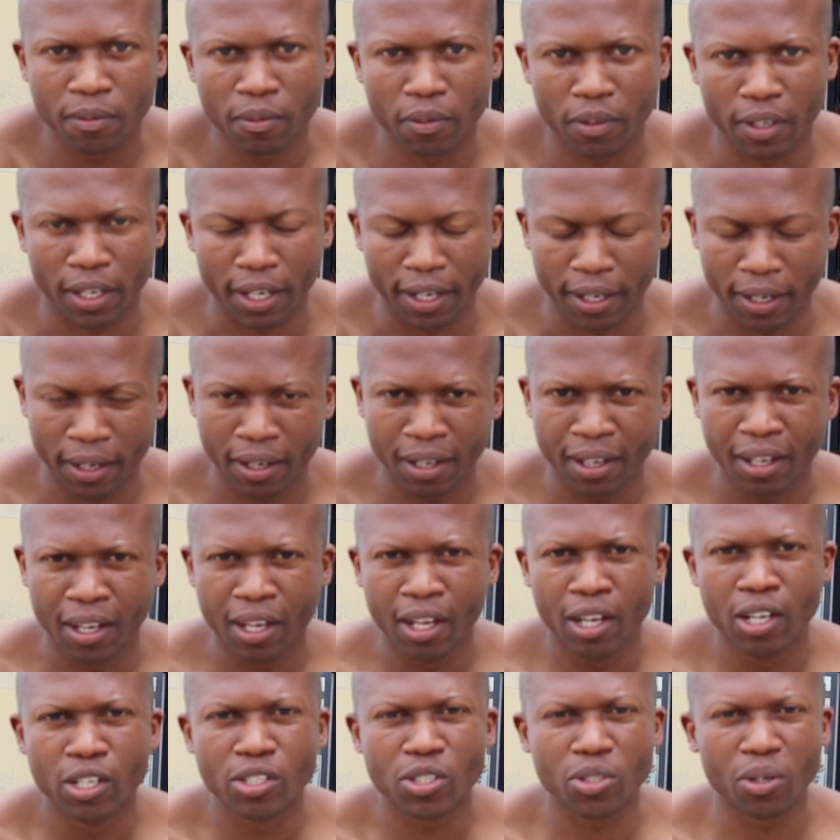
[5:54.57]
Okay,
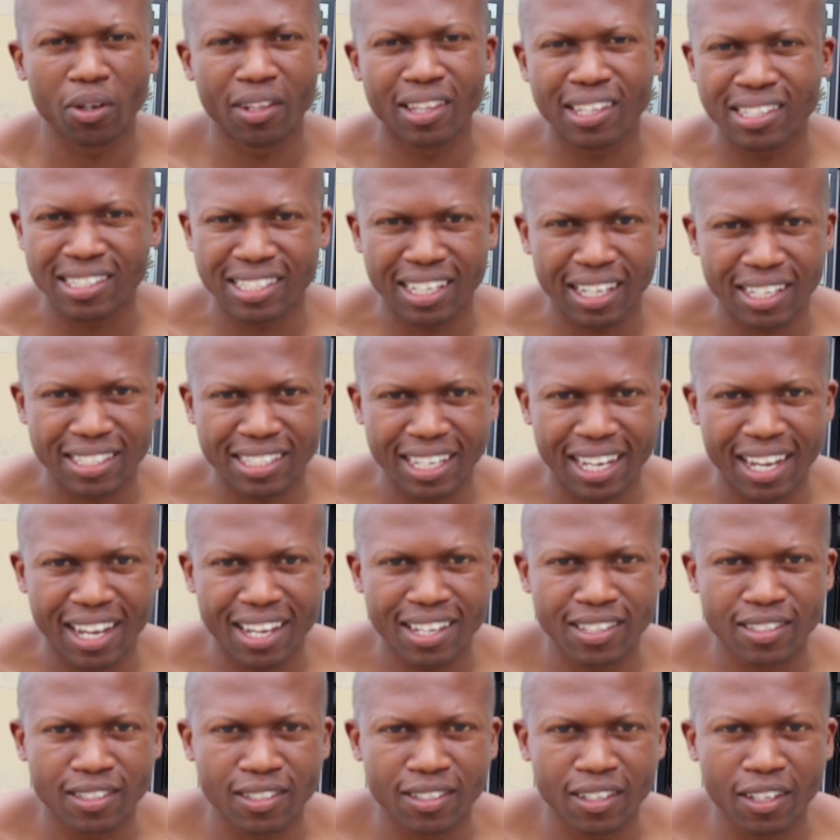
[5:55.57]
so this
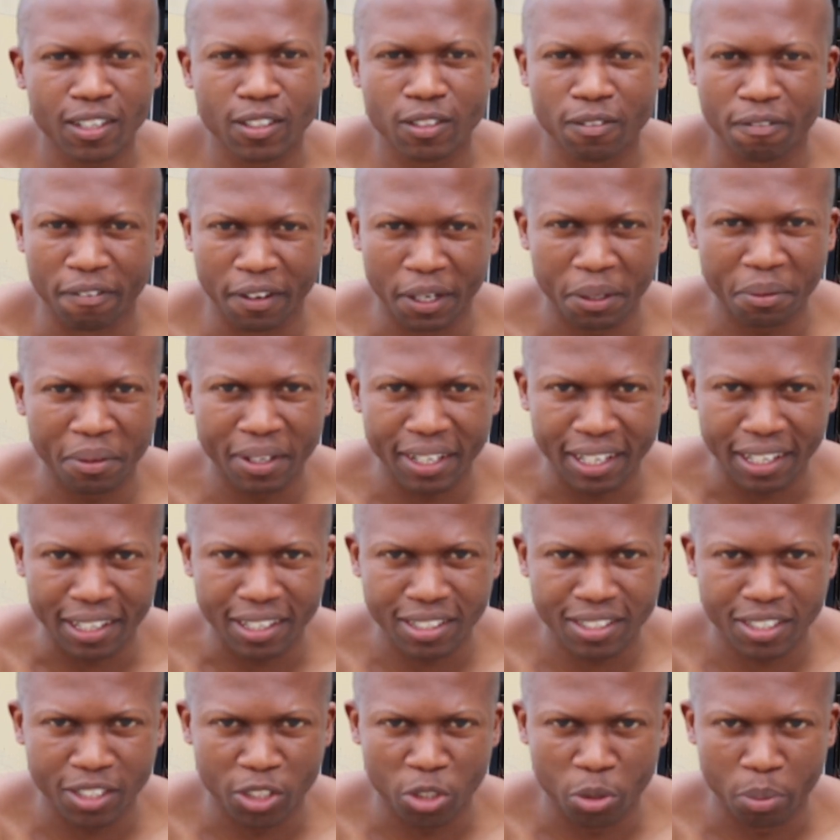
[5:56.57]
exercise is very
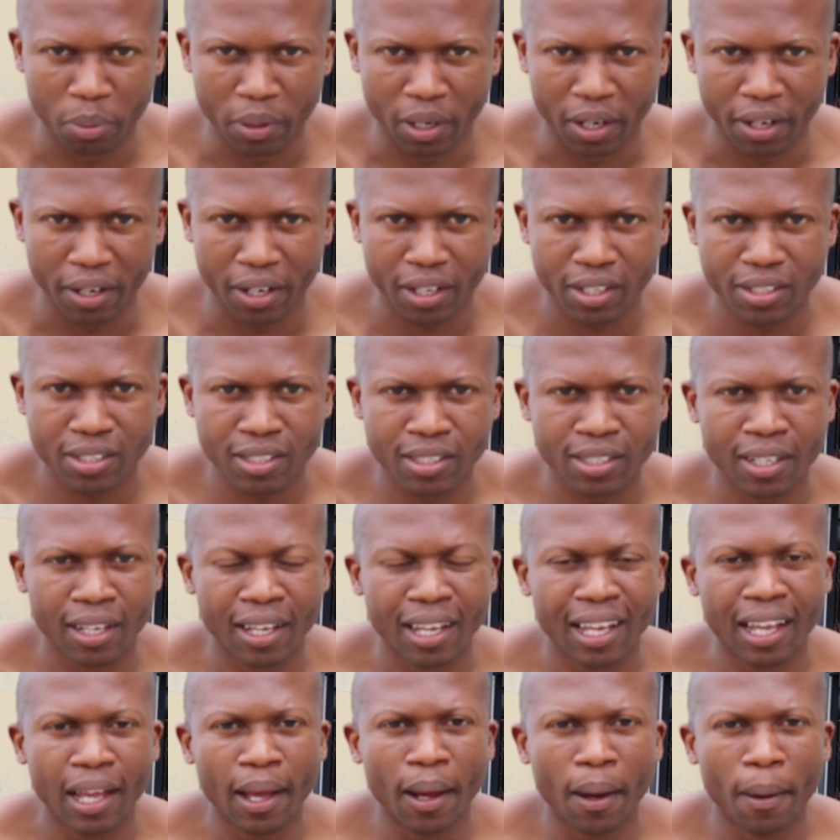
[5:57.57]
easy, to be honest,
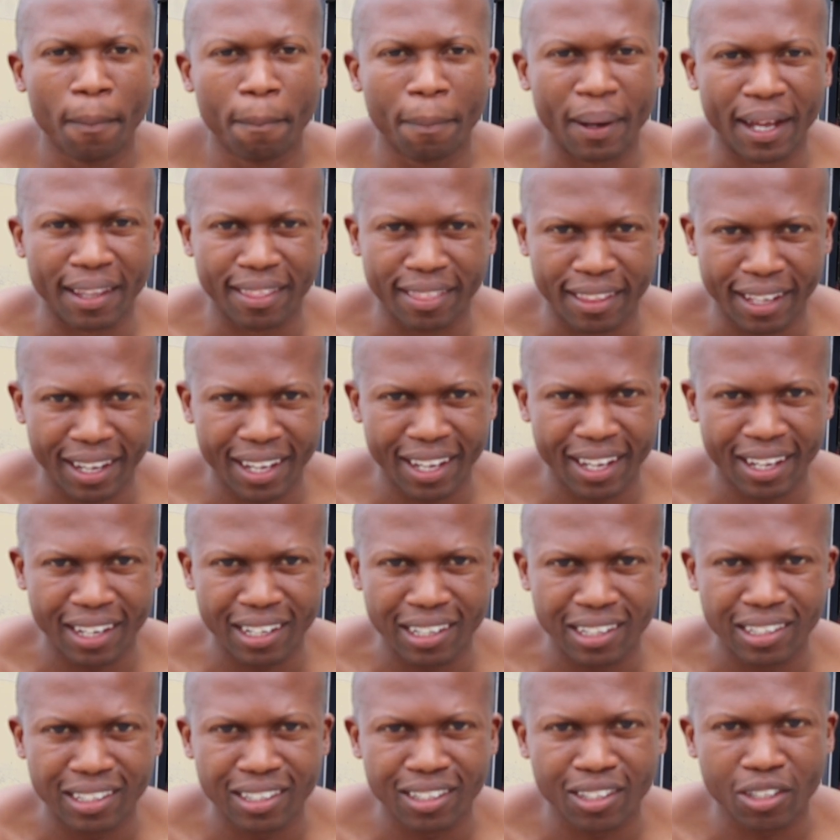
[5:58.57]
but then
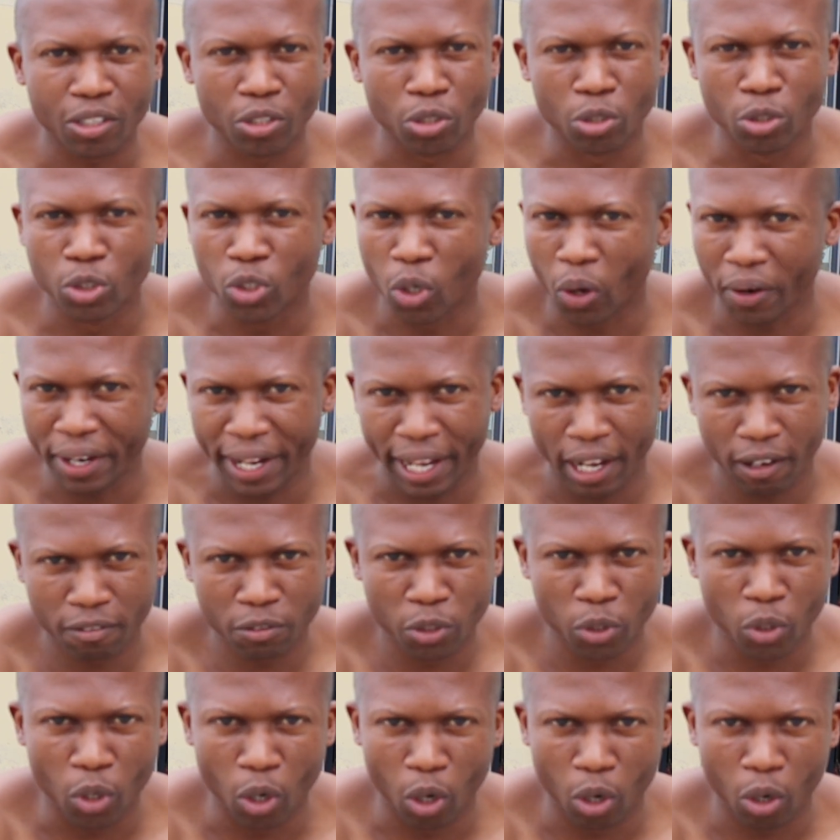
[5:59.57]
you don't have
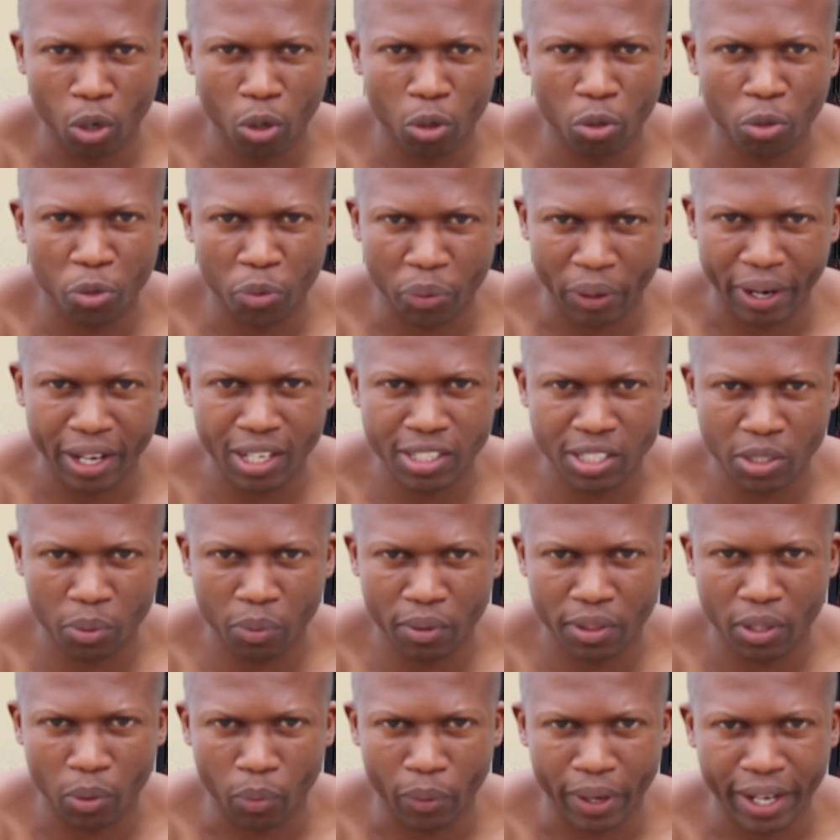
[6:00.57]
to go crazy
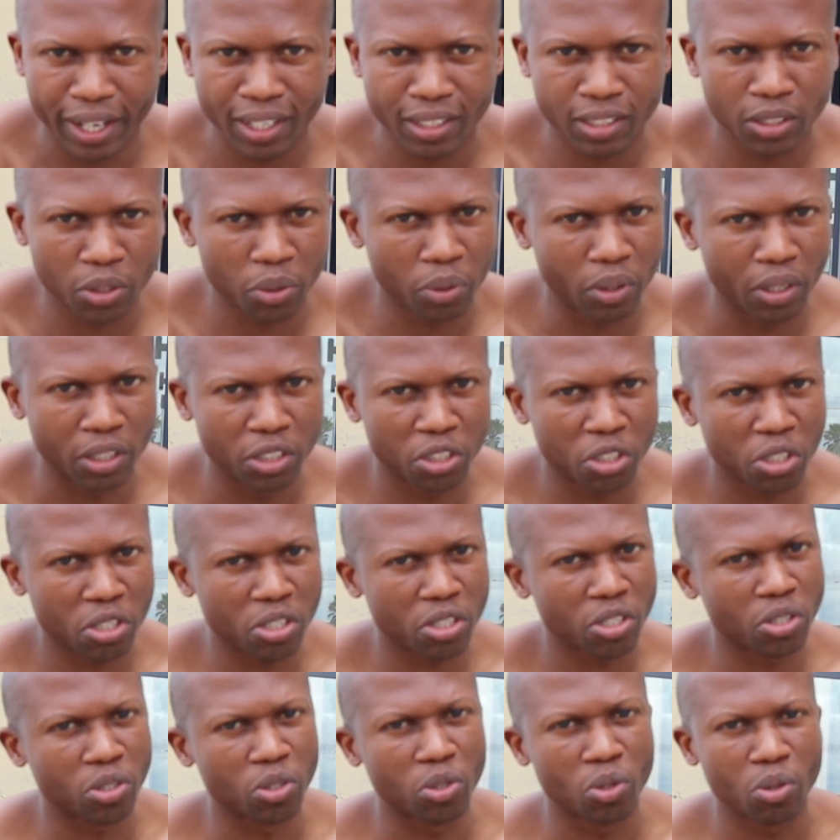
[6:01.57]
with the weight. You can
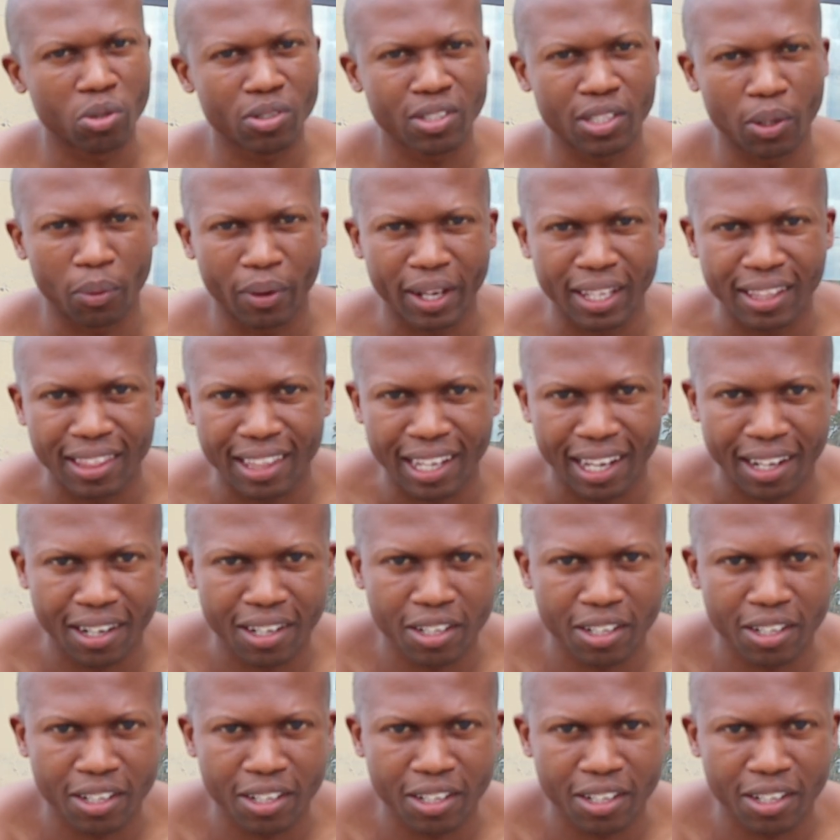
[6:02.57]
just use the weight that